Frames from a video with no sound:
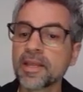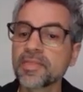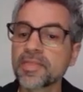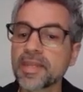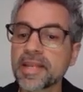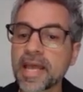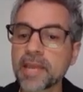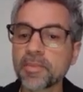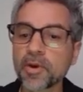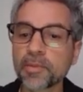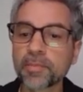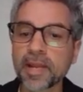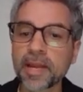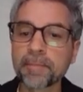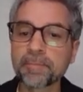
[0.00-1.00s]
The neighbourhood
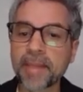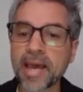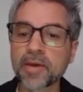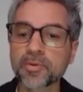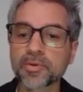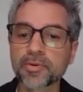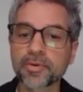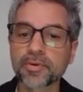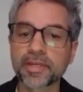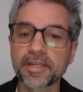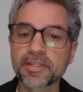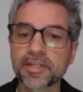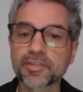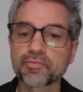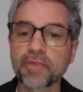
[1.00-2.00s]
plan boundary is
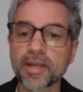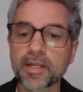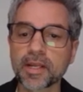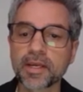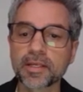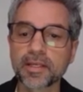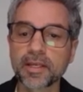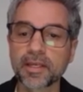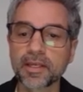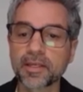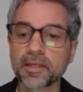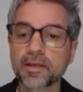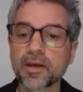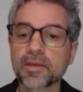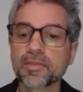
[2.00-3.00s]
this red line
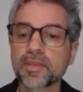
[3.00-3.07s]
here.